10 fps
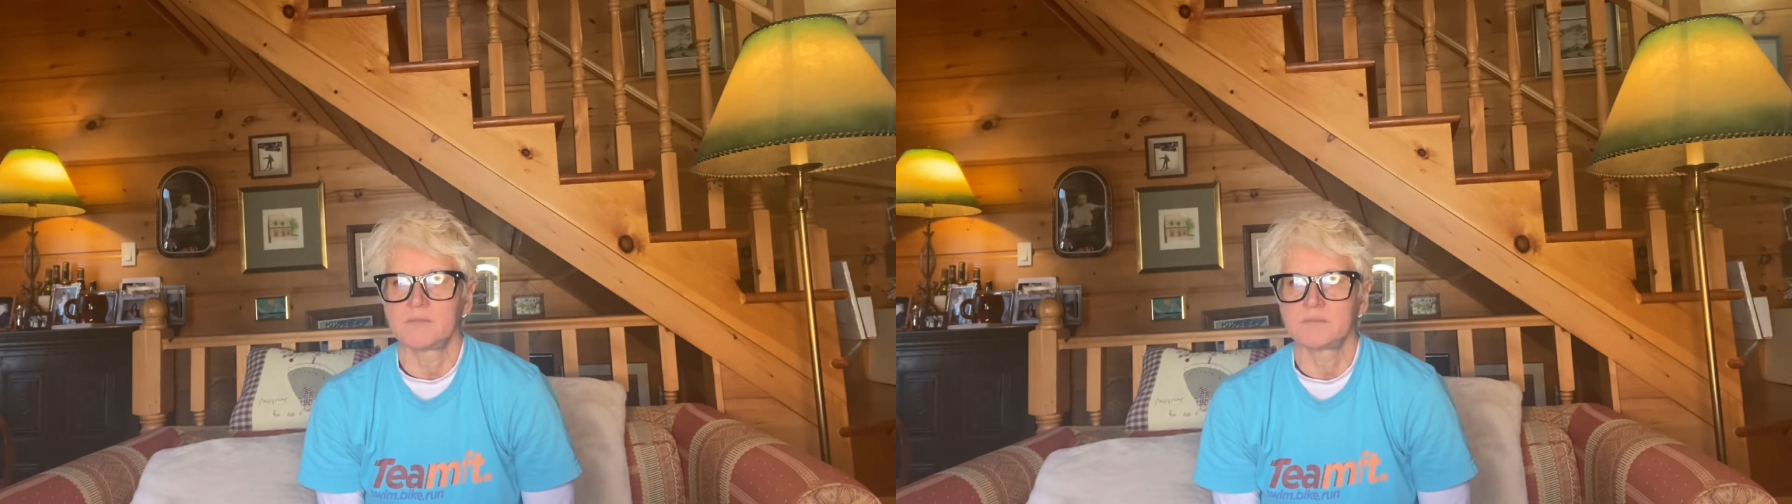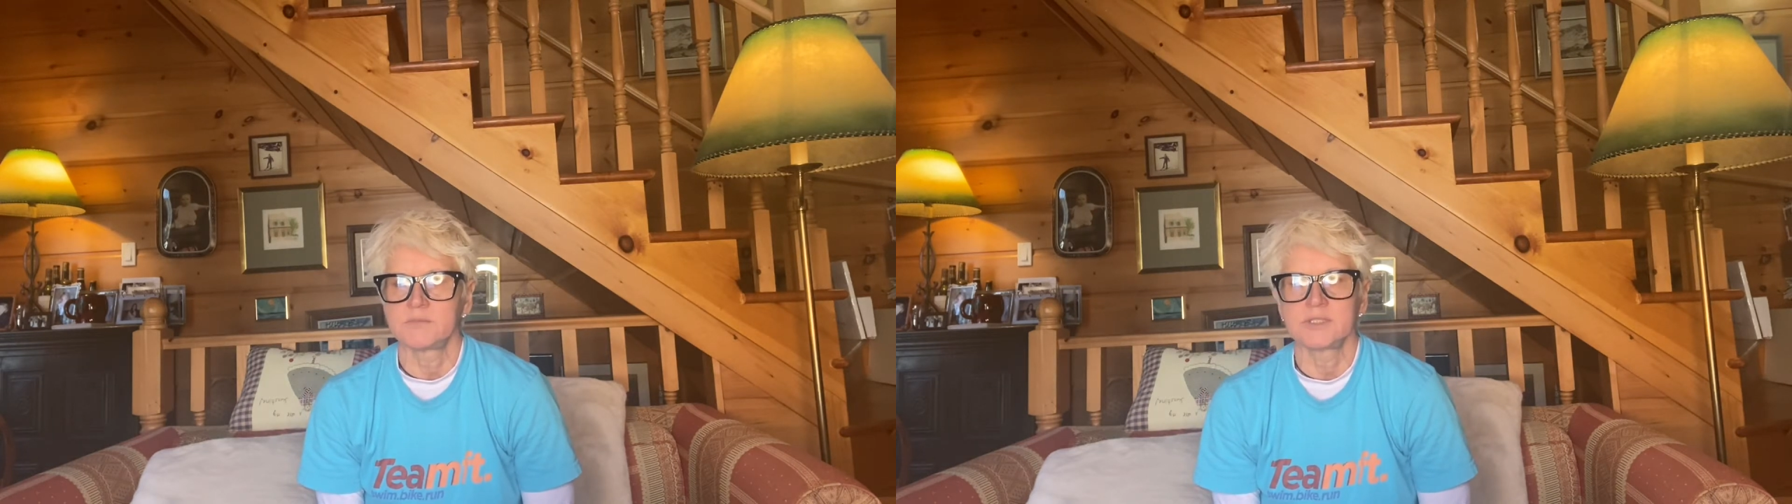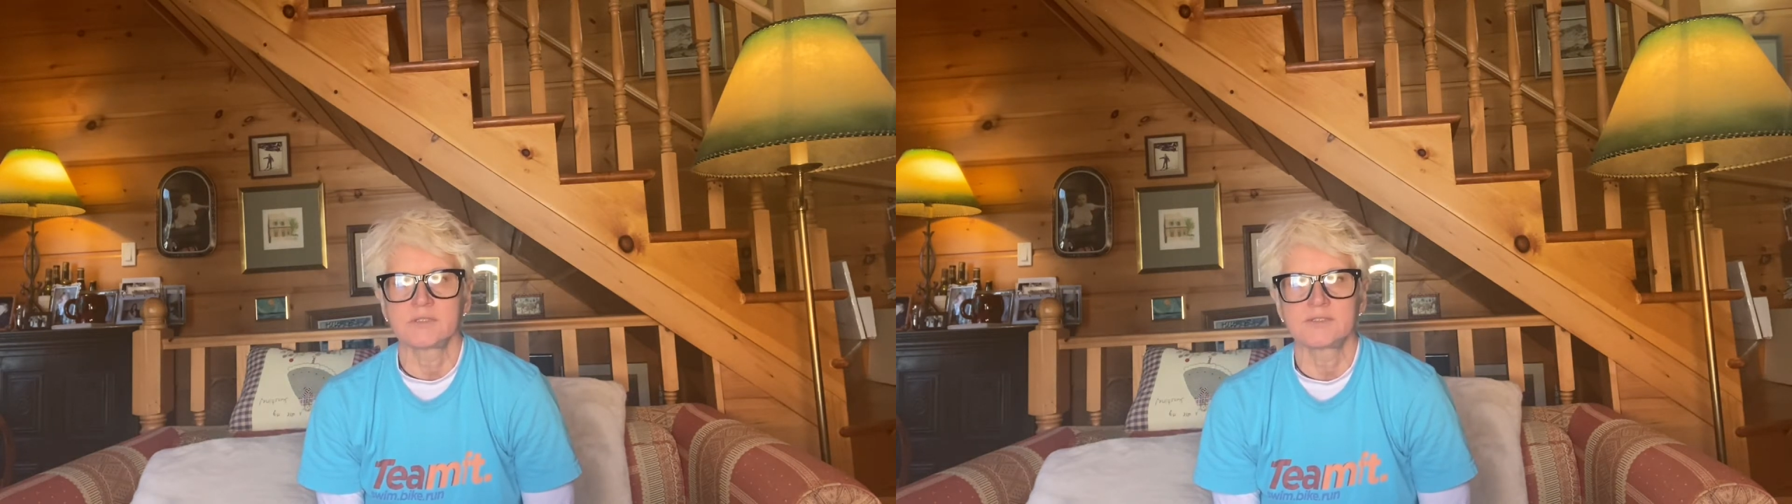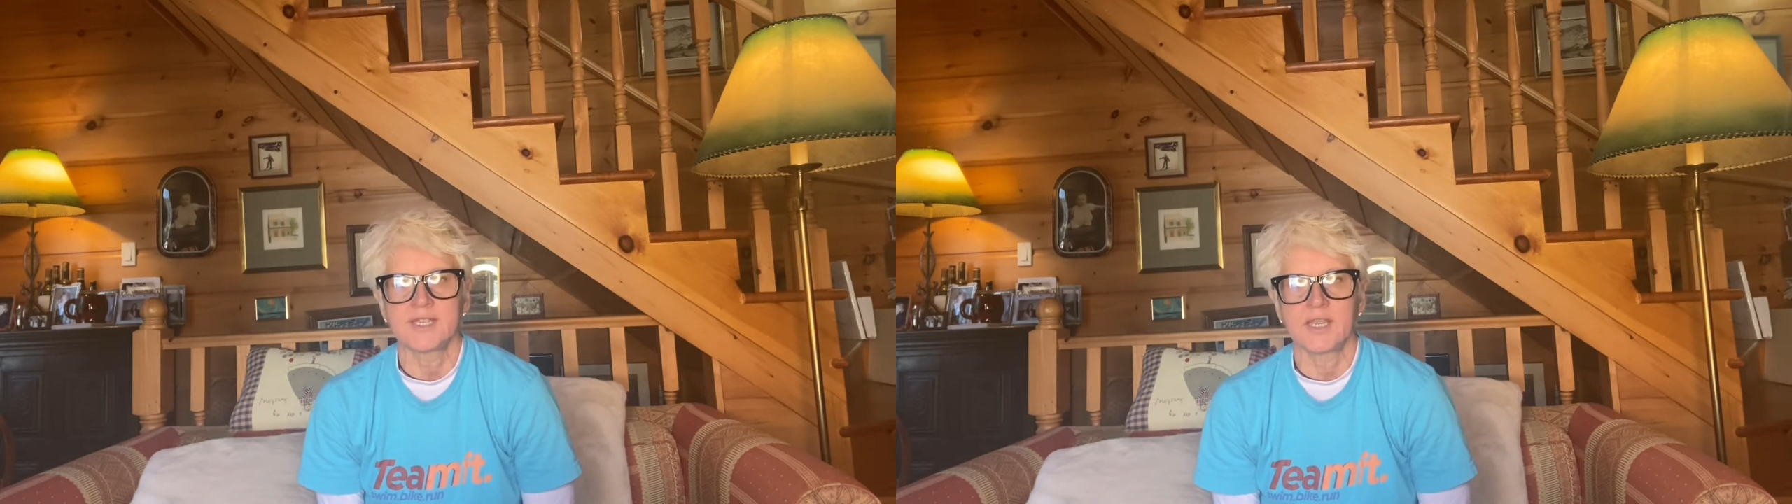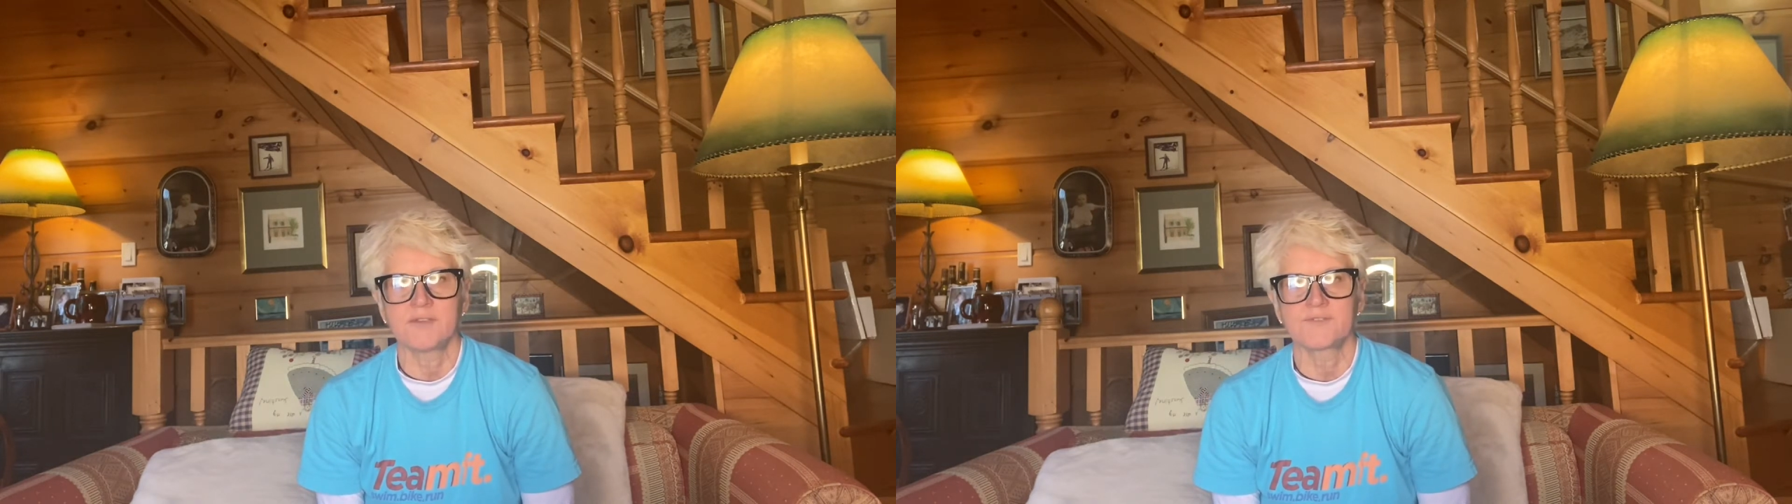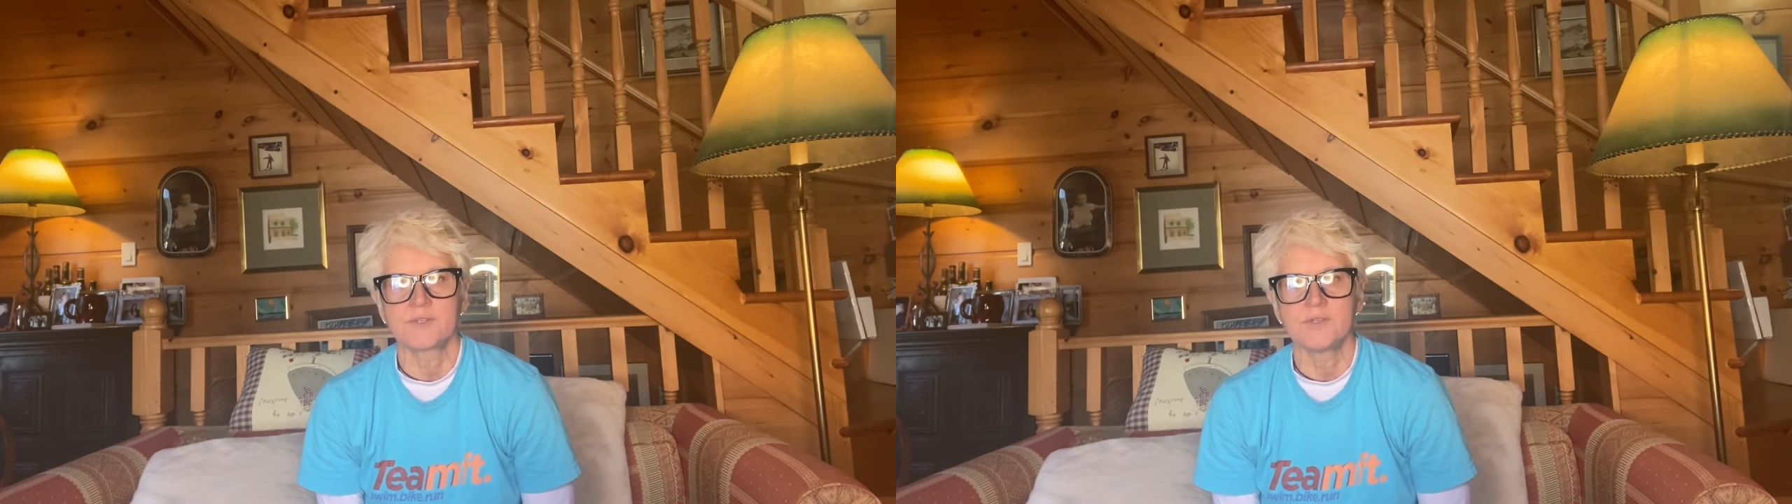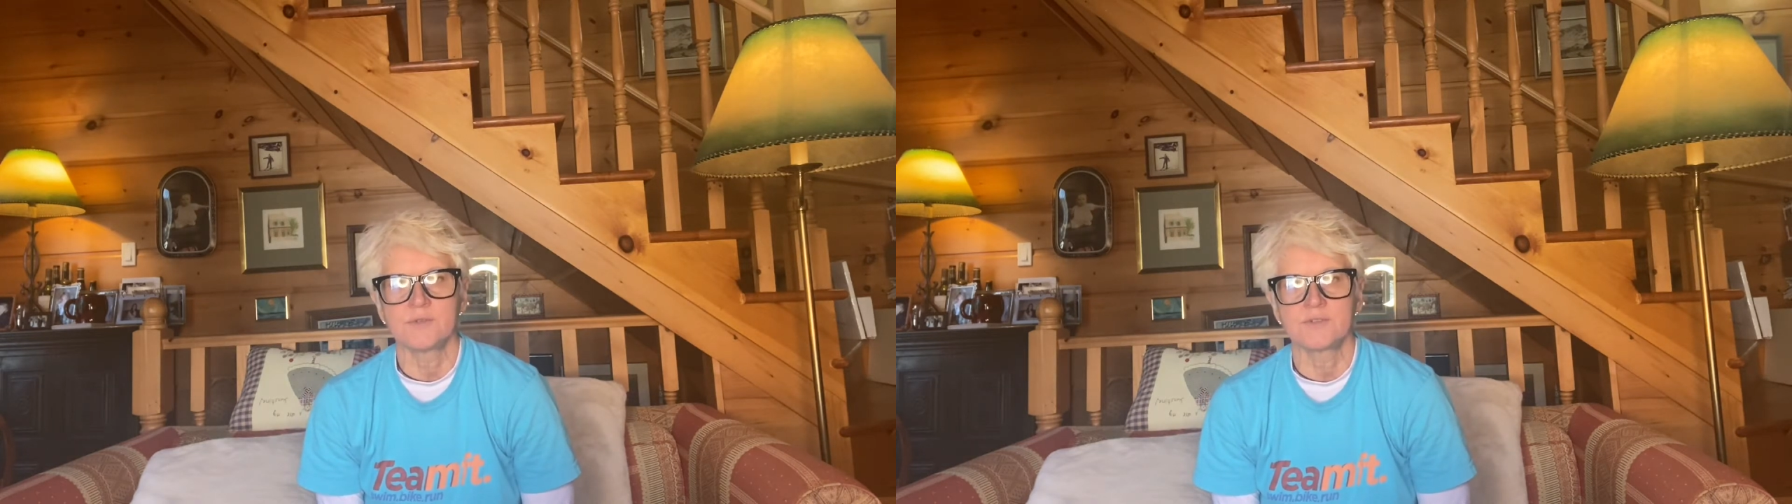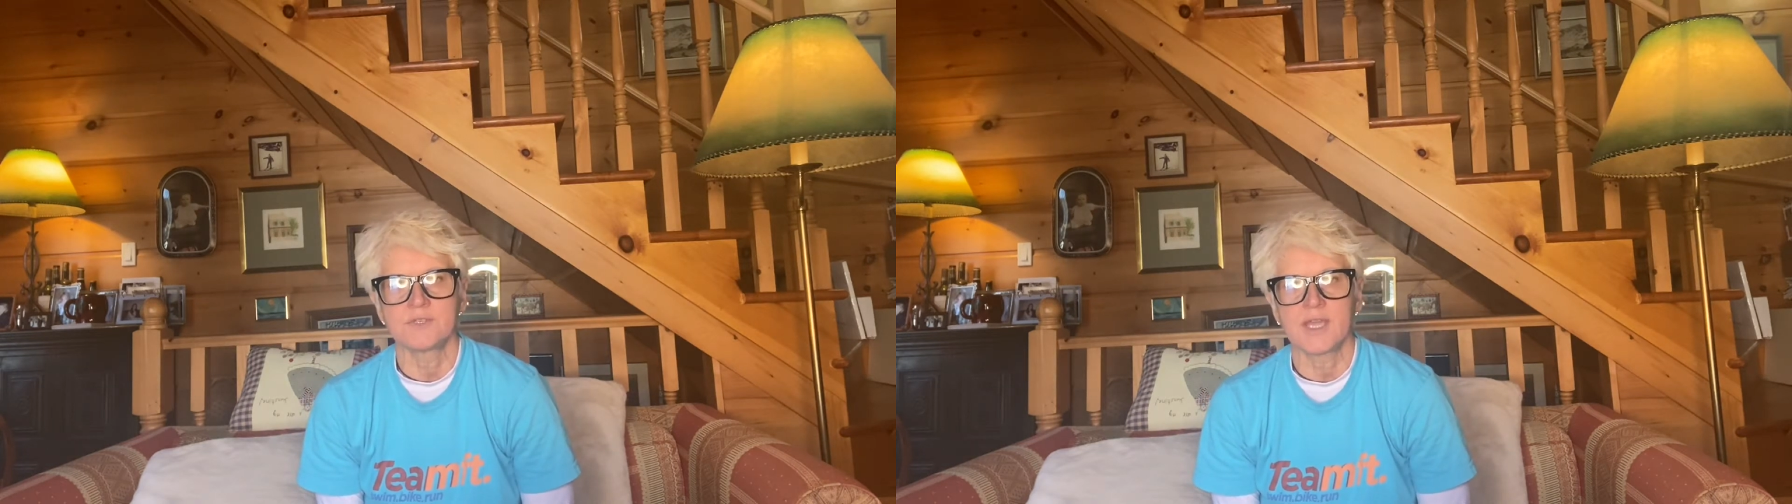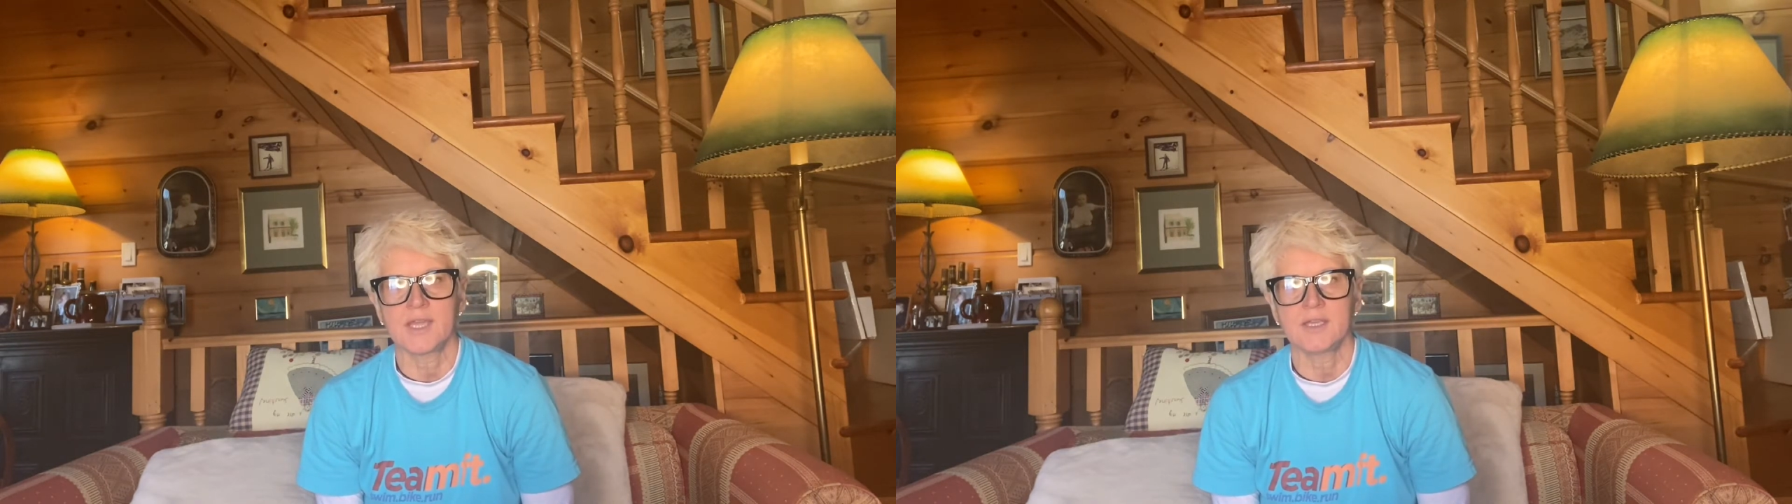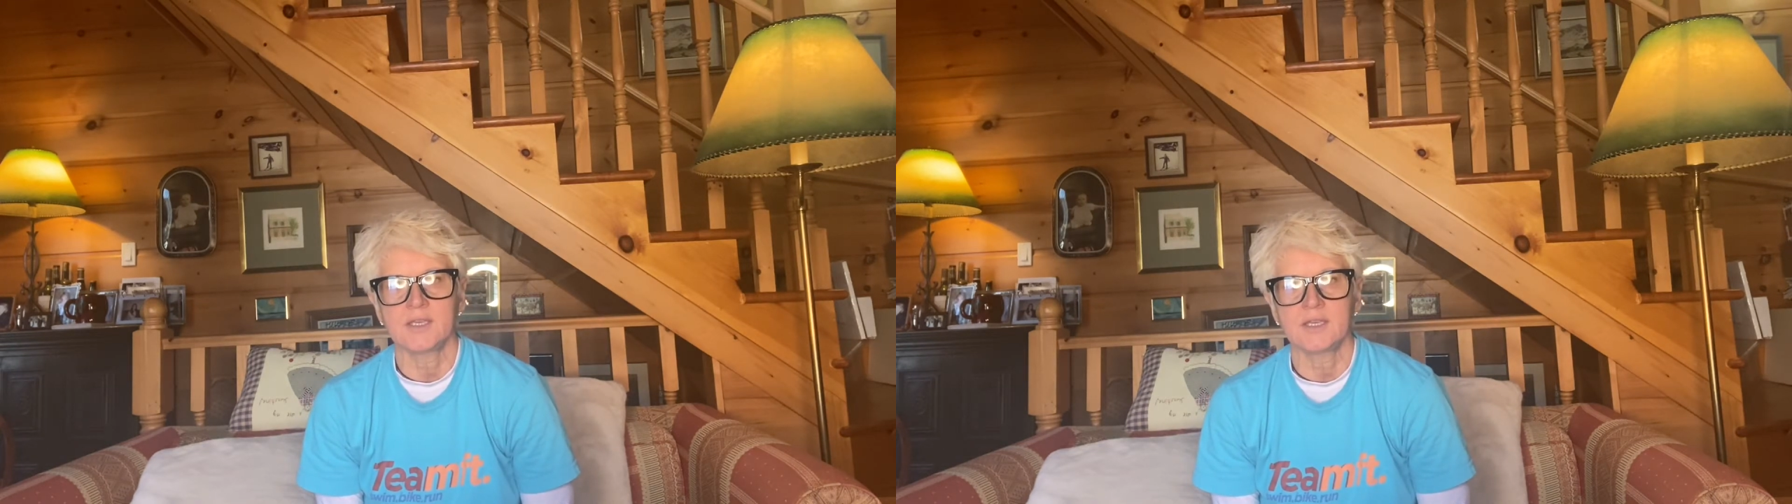little take for you today